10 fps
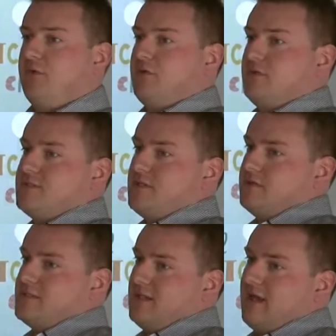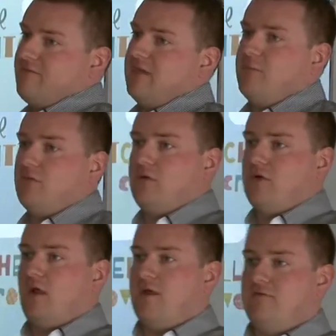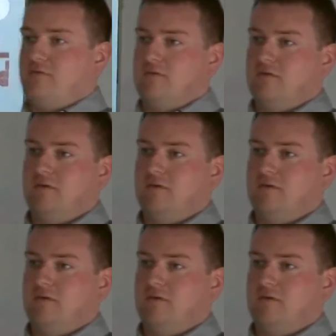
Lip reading: but also still have kept all their life